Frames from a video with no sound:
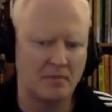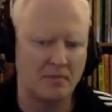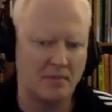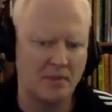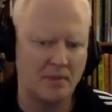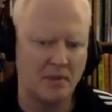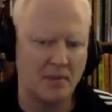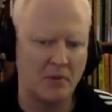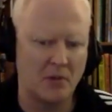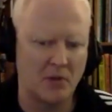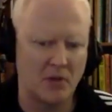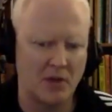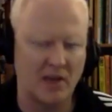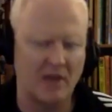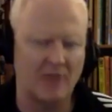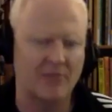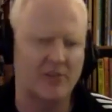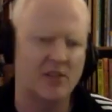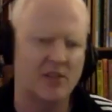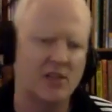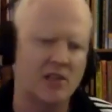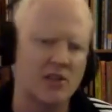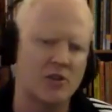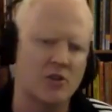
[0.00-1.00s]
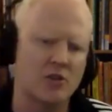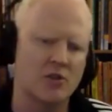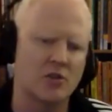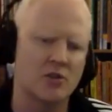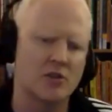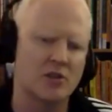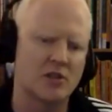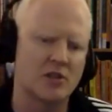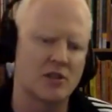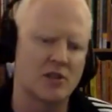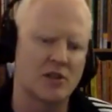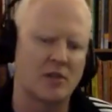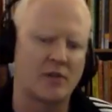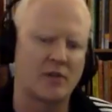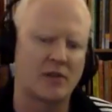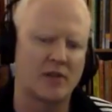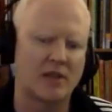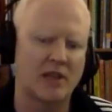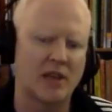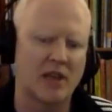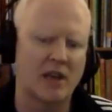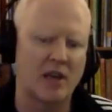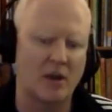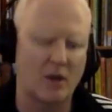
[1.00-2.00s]
People can have seizures and stuff
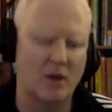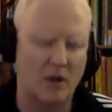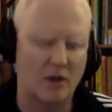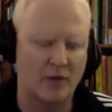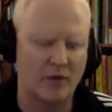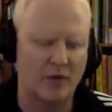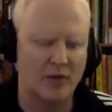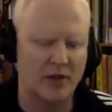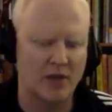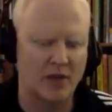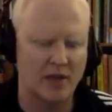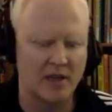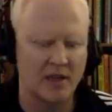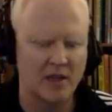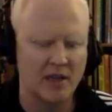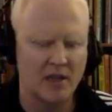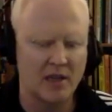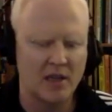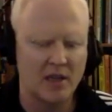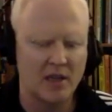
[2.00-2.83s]
like that off it, and